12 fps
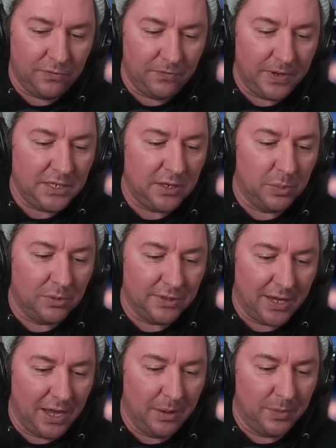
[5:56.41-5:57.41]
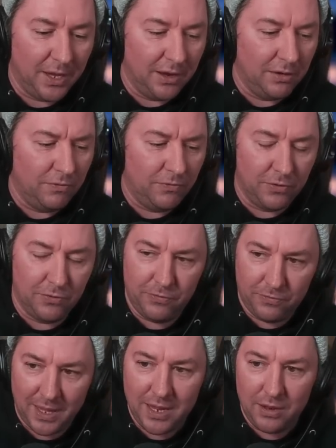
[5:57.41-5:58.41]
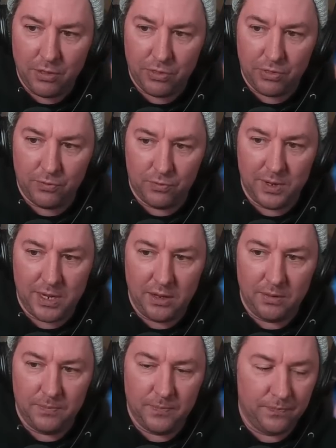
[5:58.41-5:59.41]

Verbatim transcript: feasible timeline for Flight 3?